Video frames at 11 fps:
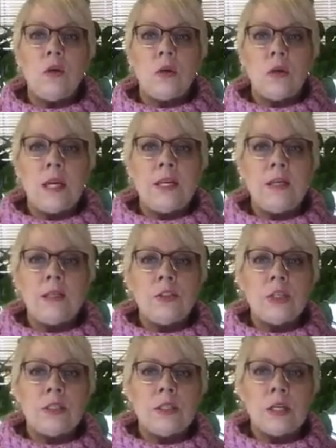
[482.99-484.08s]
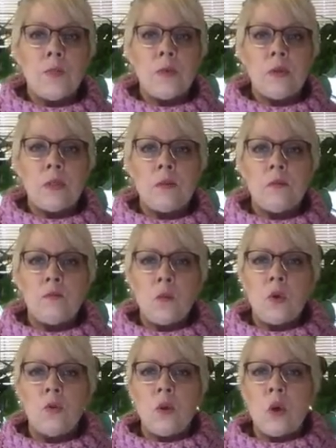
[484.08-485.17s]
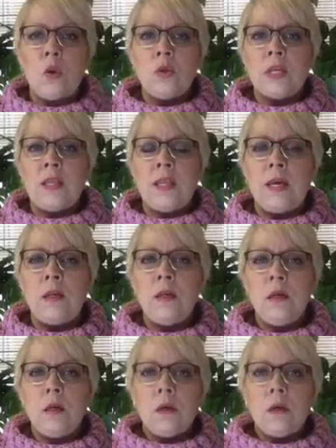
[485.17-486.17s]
or get it up just a couple more rows, and then